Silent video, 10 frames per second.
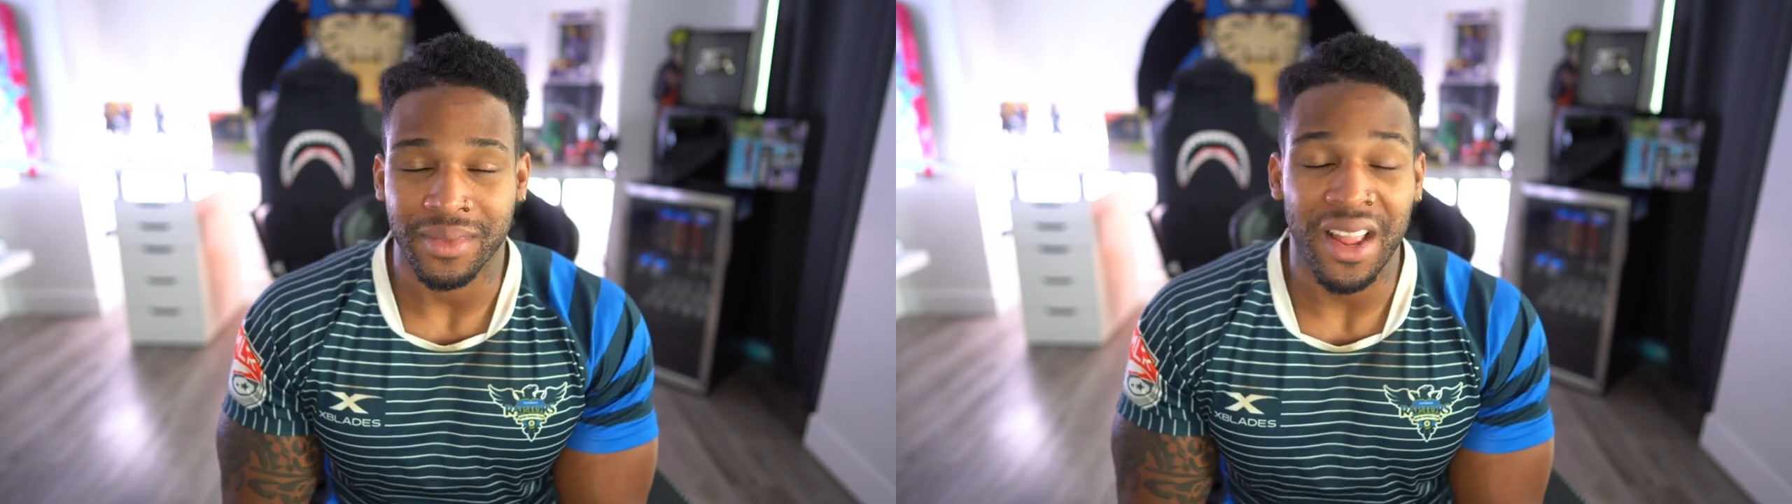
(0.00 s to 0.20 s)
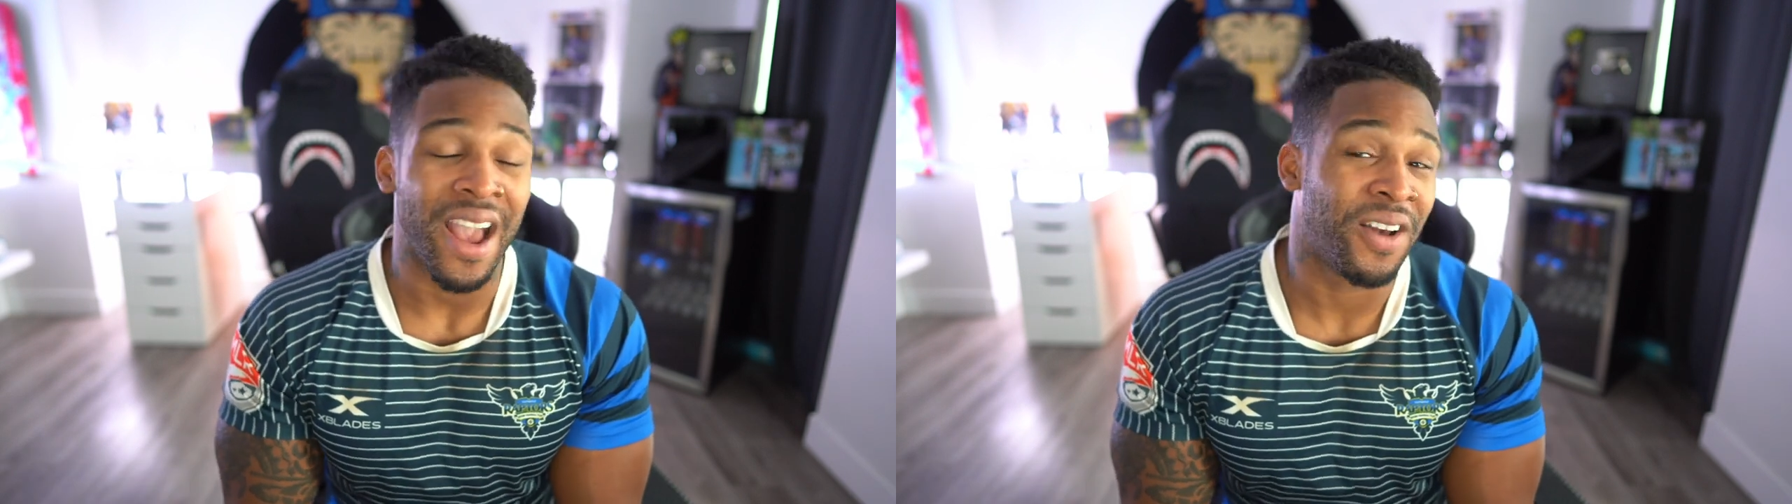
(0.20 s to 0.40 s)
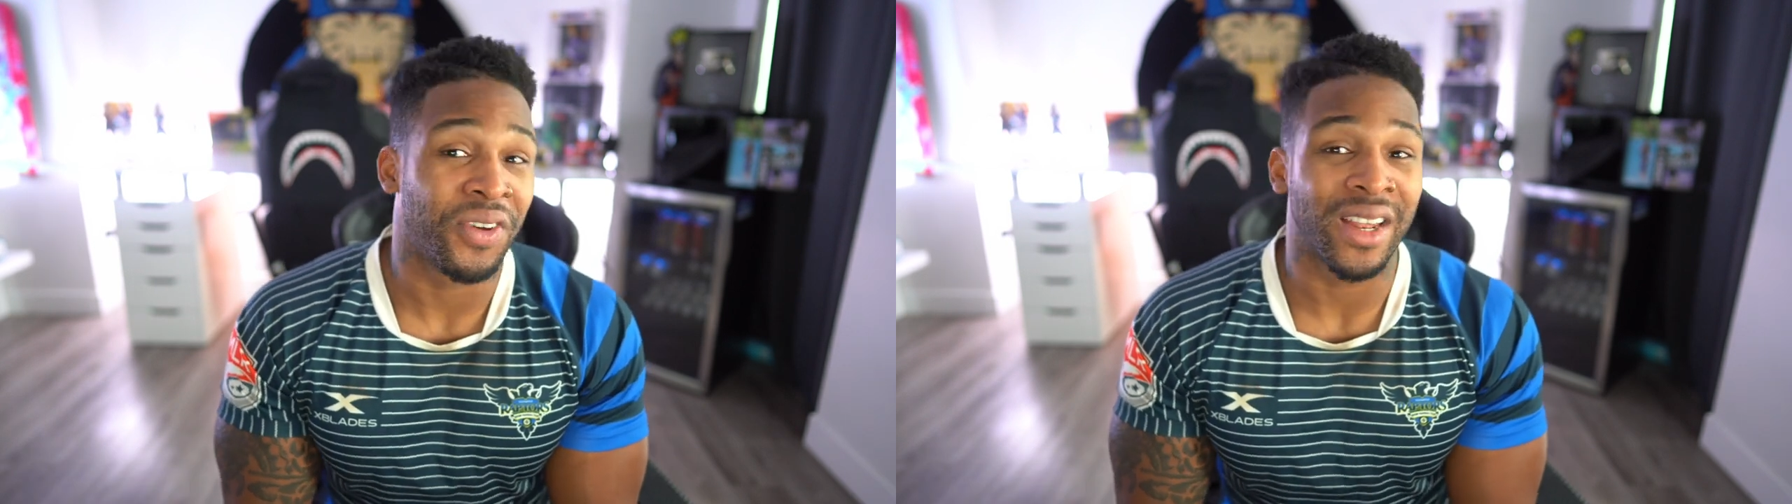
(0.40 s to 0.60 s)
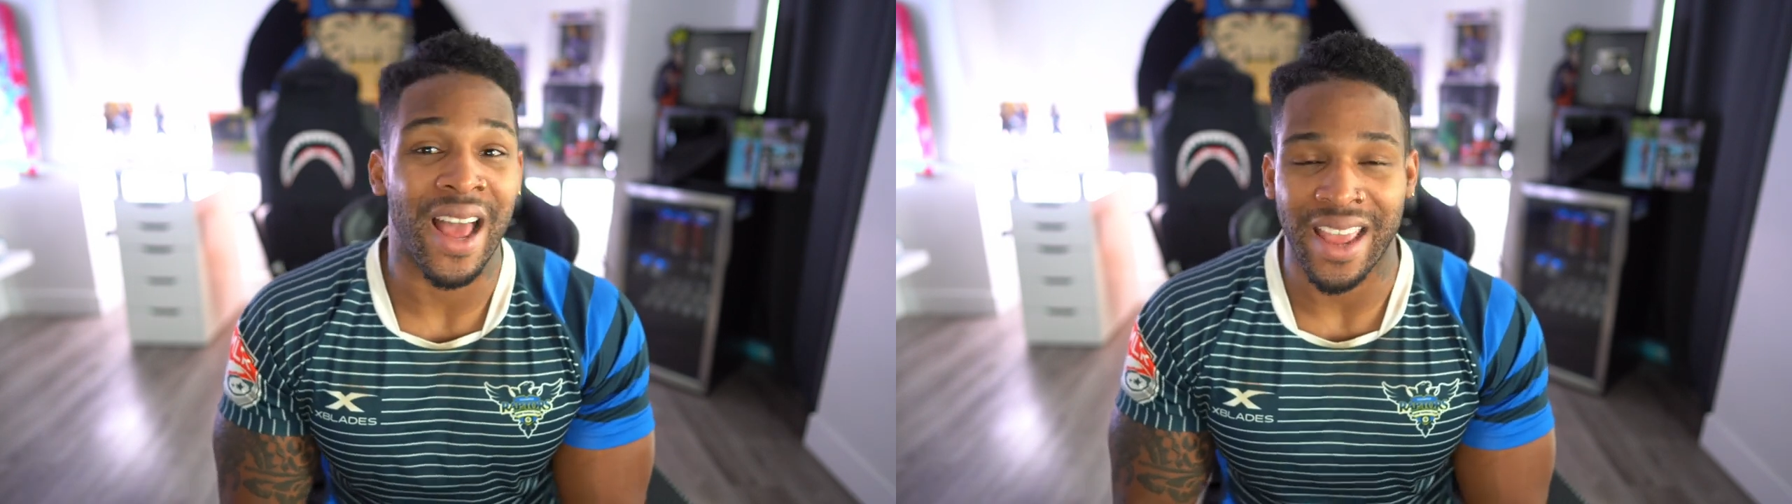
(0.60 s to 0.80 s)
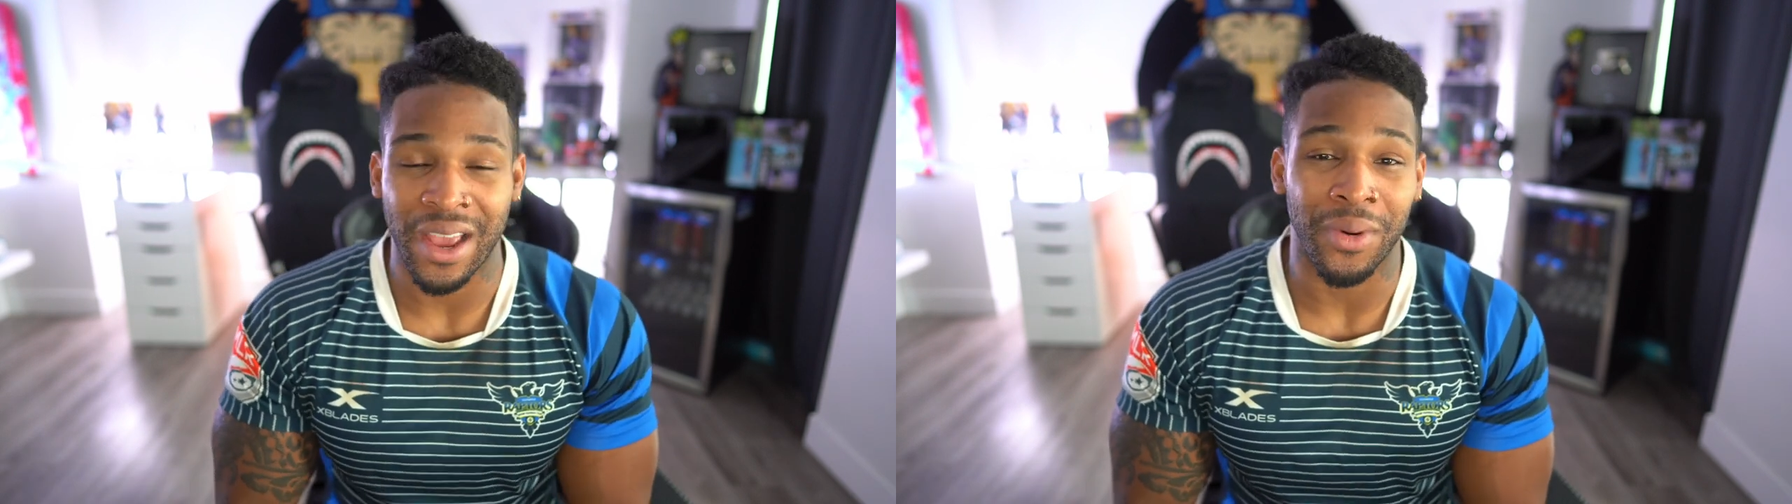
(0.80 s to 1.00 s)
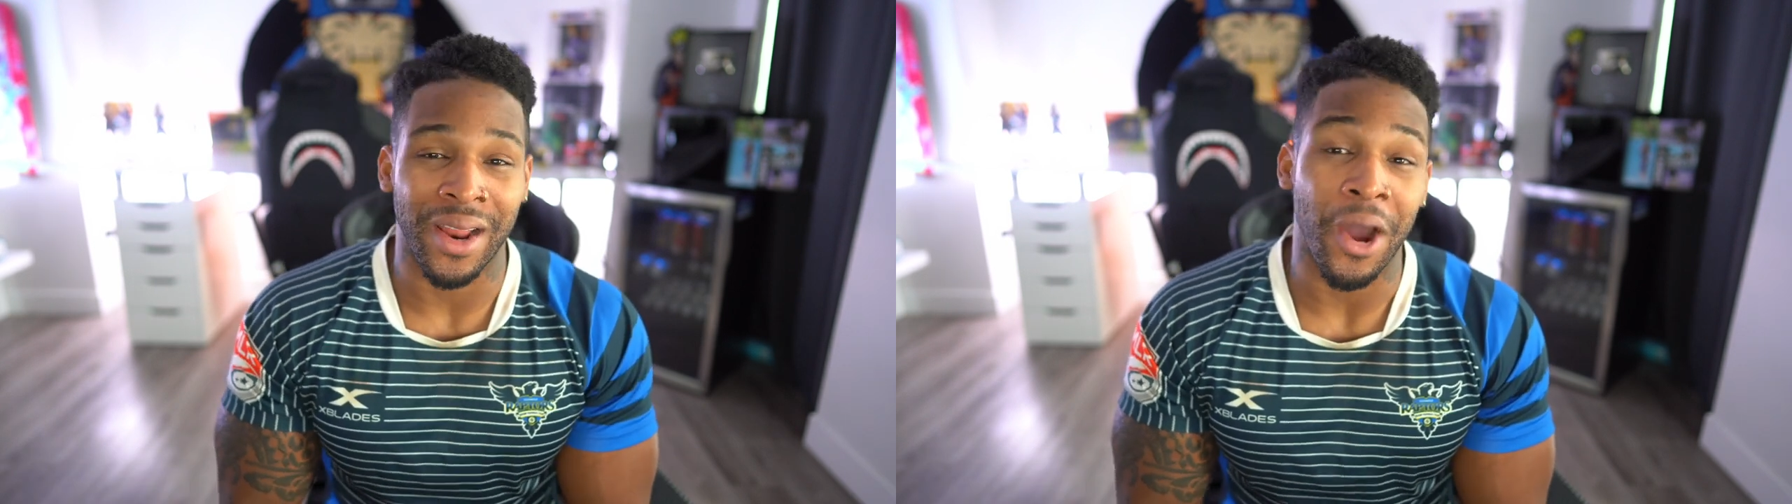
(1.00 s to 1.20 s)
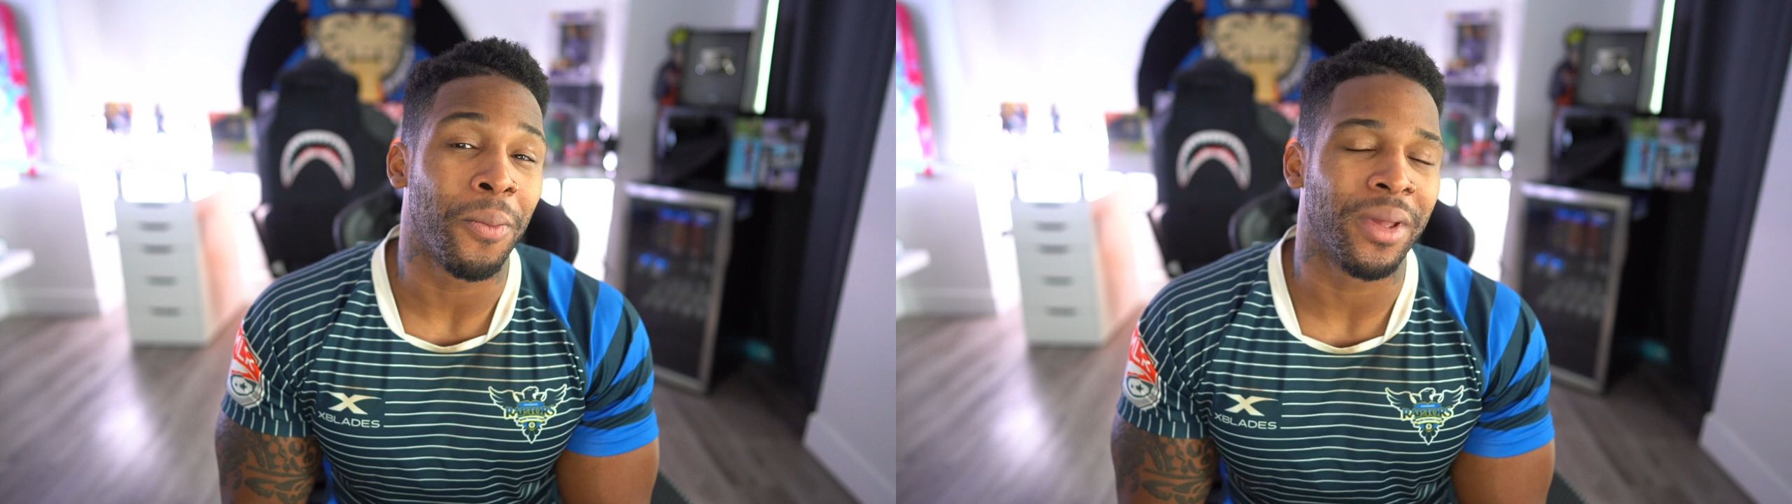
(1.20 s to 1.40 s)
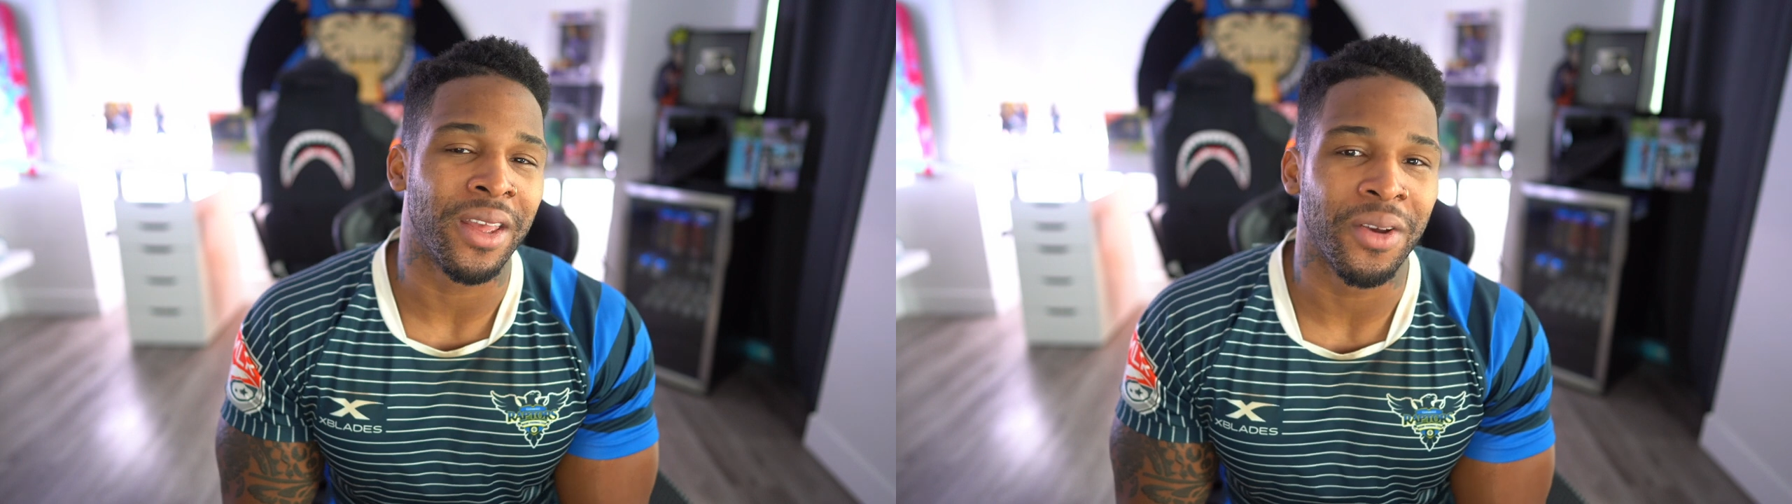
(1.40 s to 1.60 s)
I feel like it would help
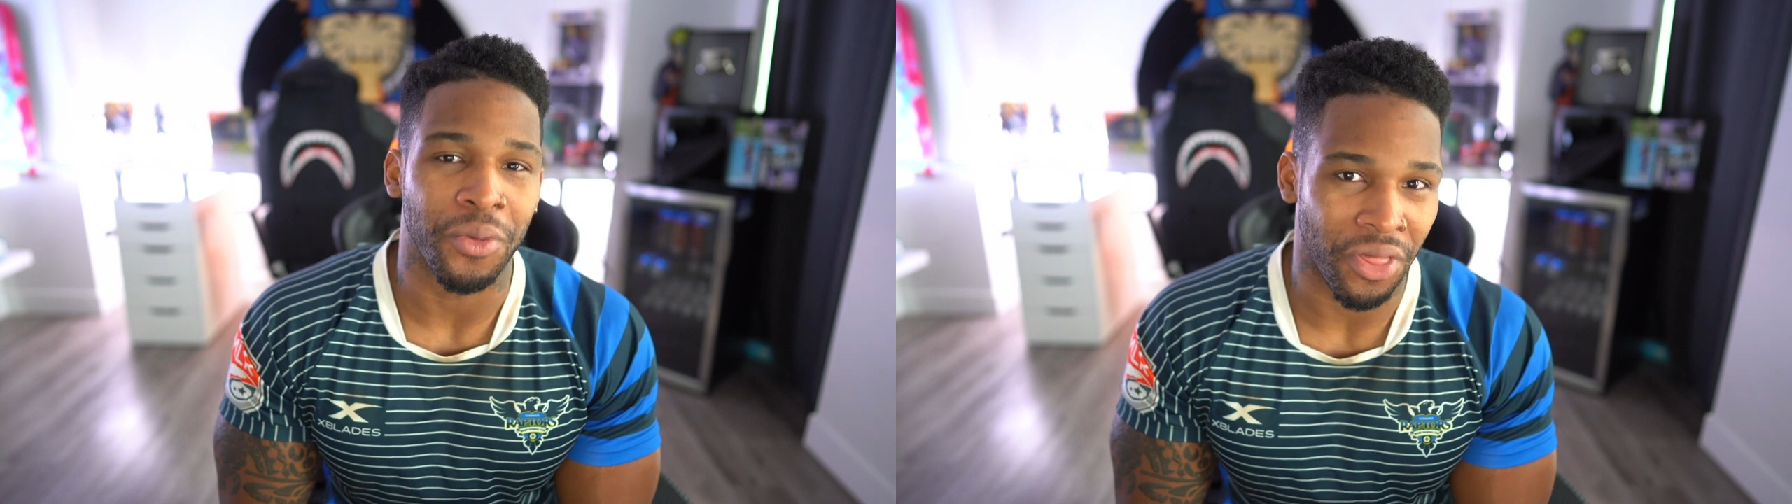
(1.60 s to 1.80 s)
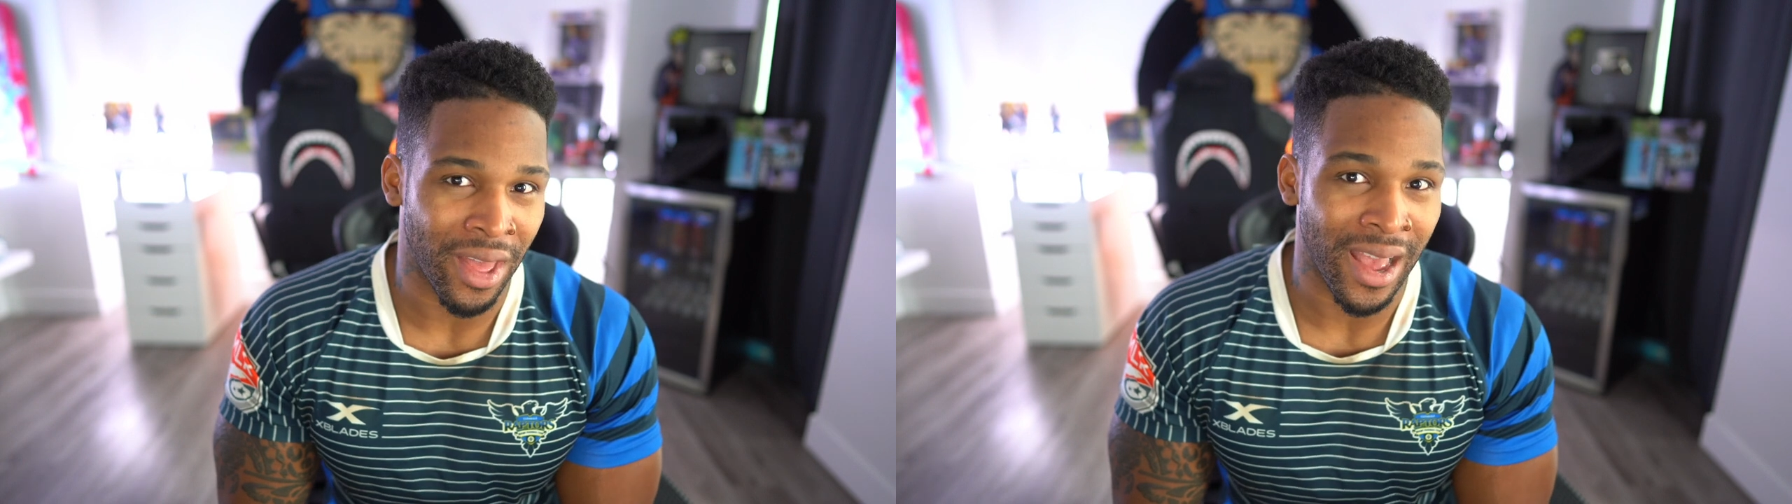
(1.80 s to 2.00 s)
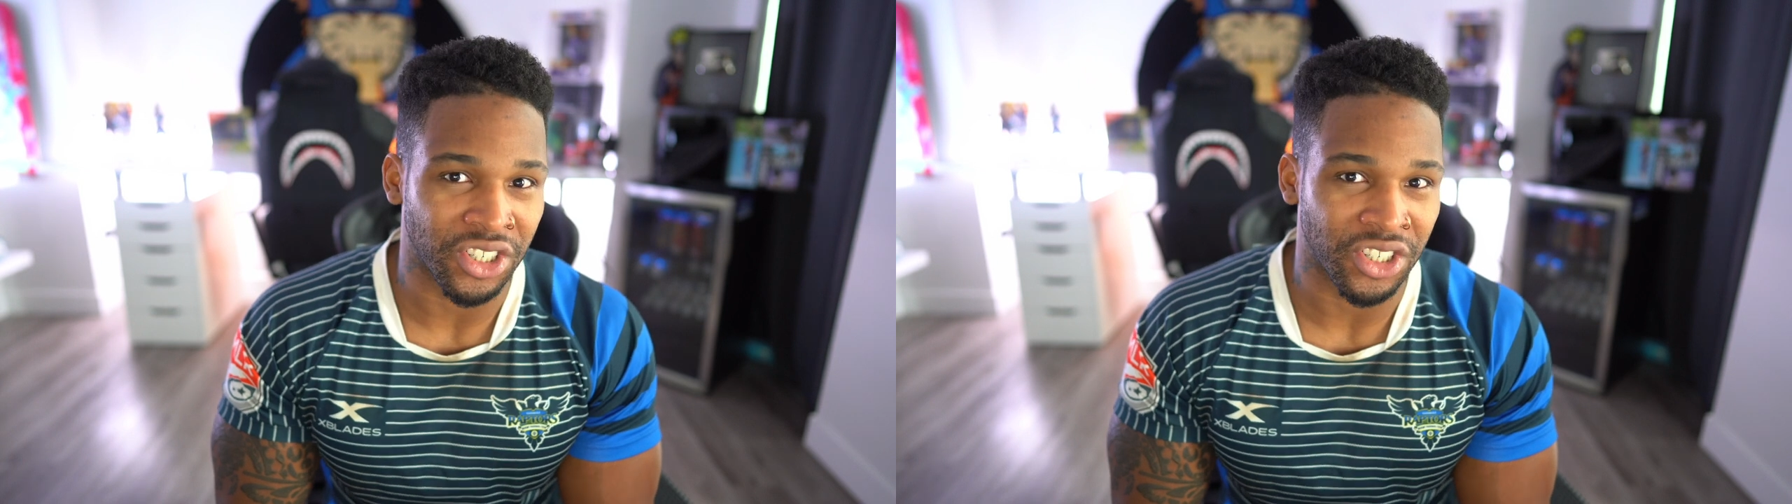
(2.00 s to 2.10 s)
me with that,